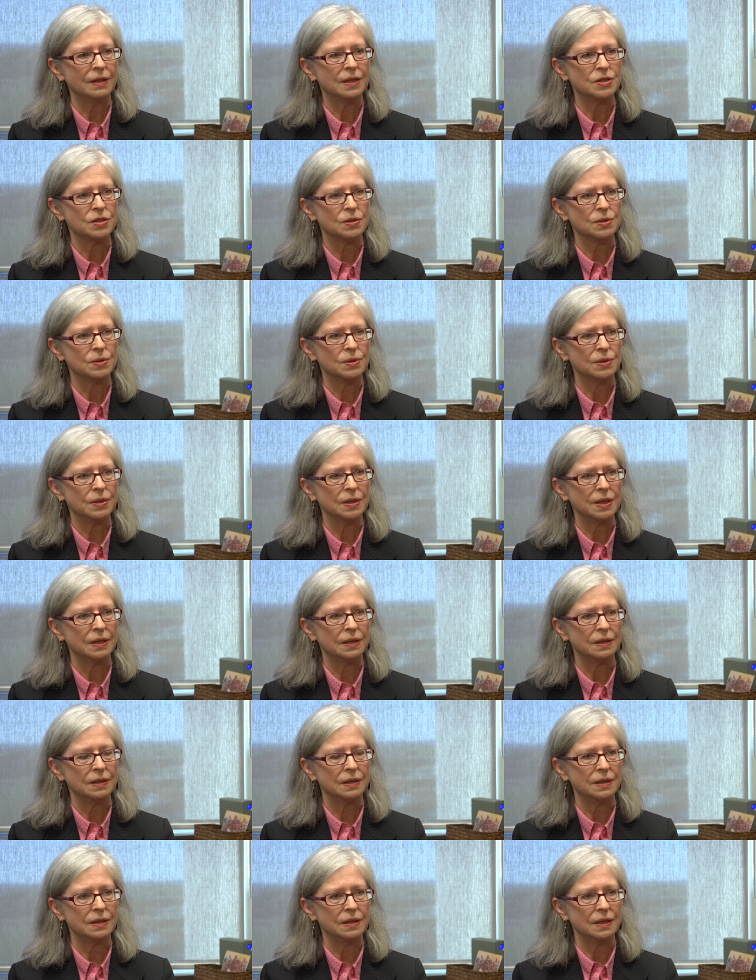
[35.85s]
Thistle
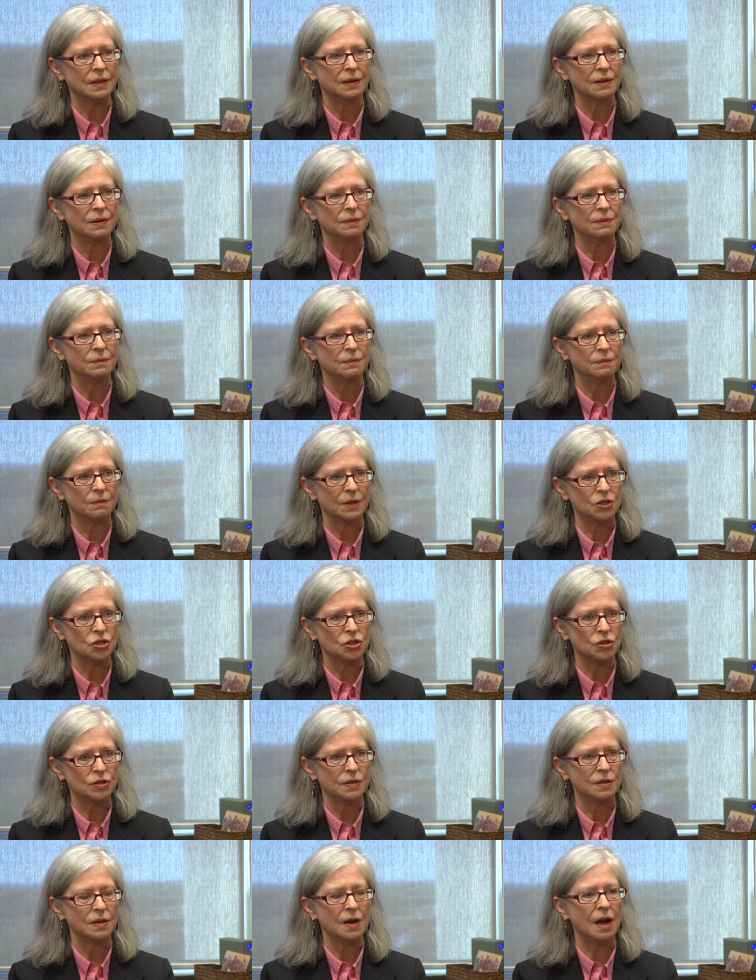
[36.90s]
and uh,
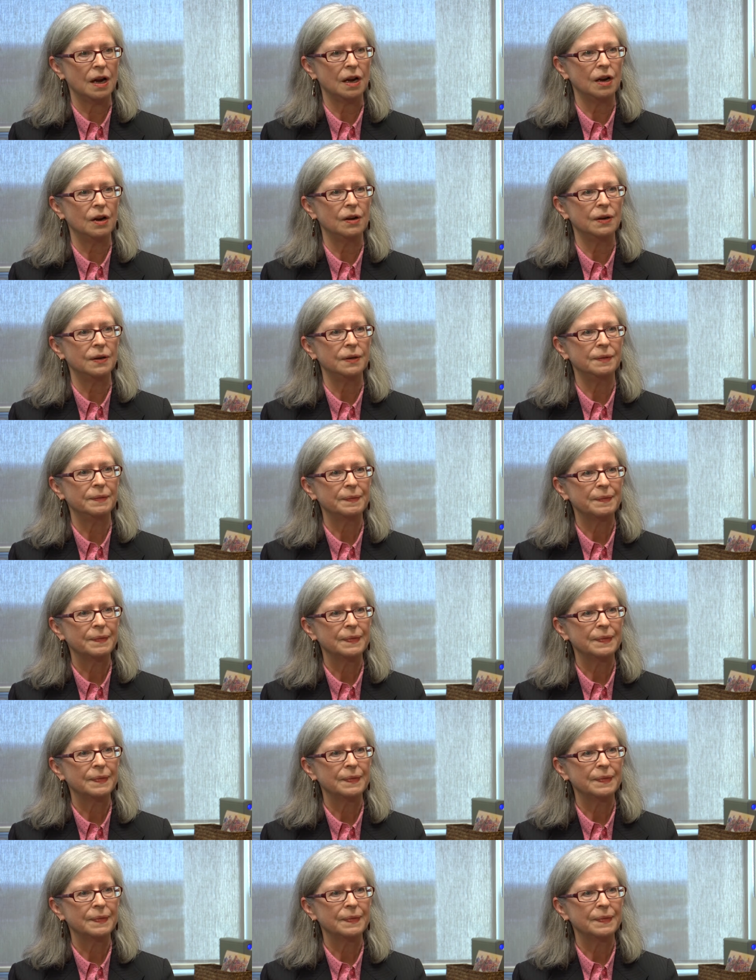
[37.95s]
Richard Unger.